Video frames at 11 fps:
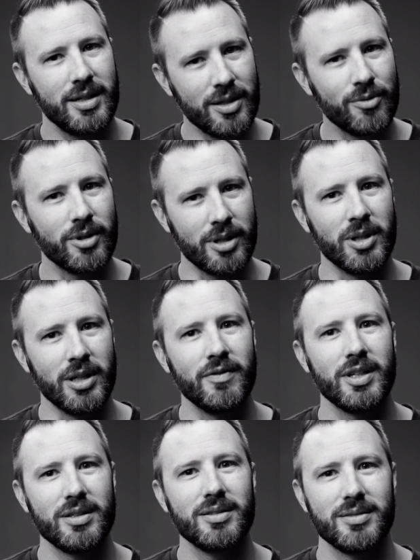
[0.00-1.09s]
didn't really believe
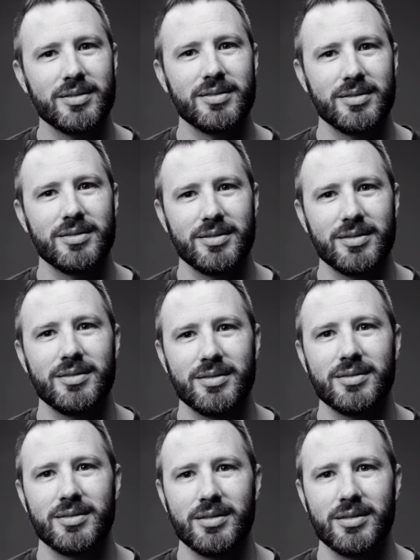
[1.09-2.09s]
it. And I